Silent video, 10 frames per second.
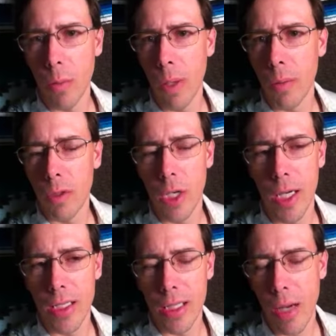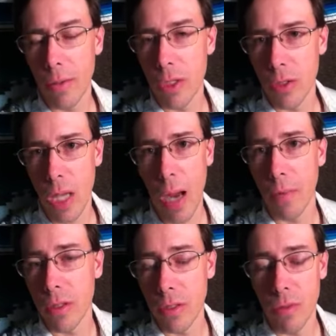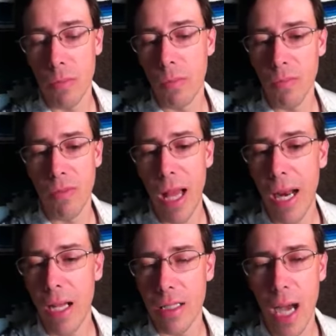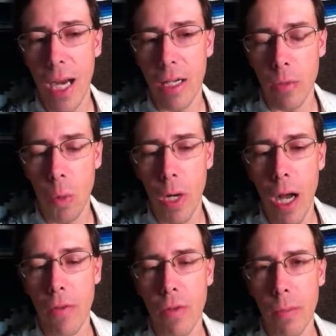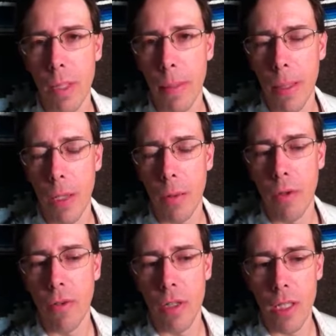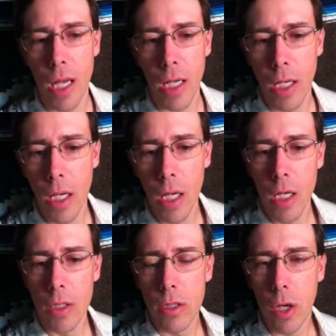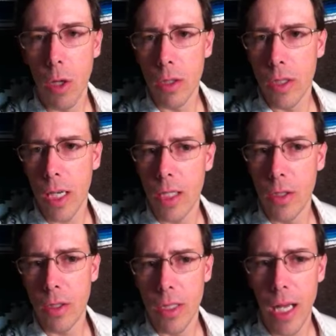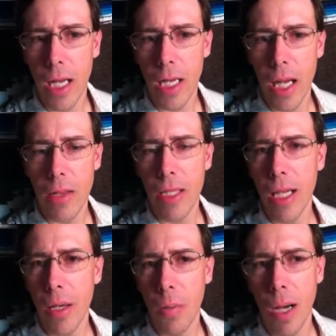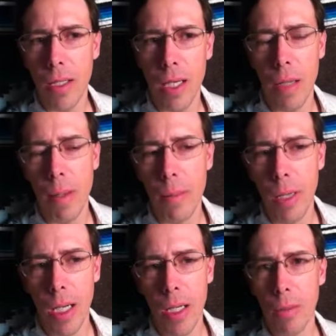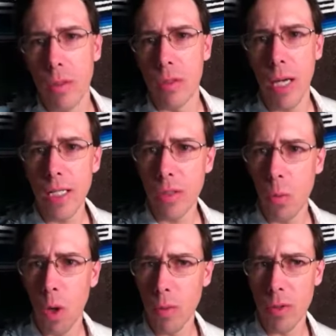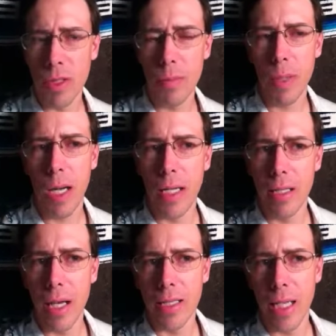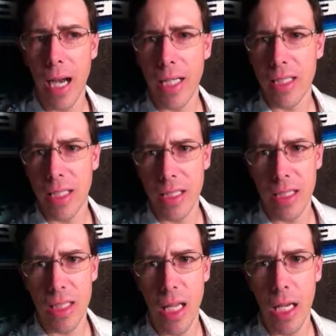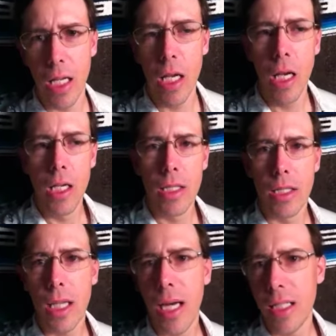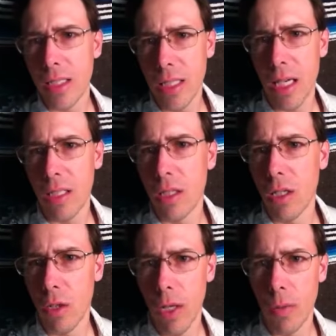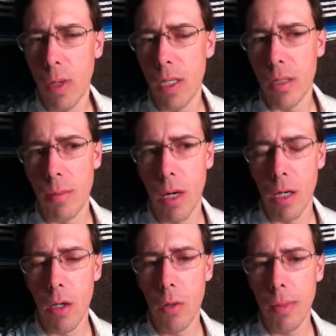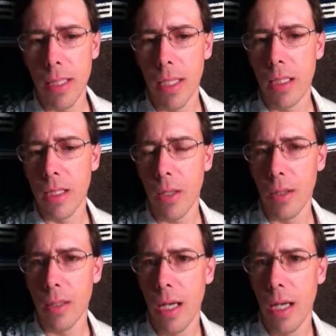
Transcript: The wind was crazy, and I was just I was flat out tired and wore out from being up on that roof all day. So decided to do it today, and then got a wild hair at my butt. It was nice and warm. It was in the probably I'd say high 60s today. Decided instead I was going to go ahead and run it tomorrow because I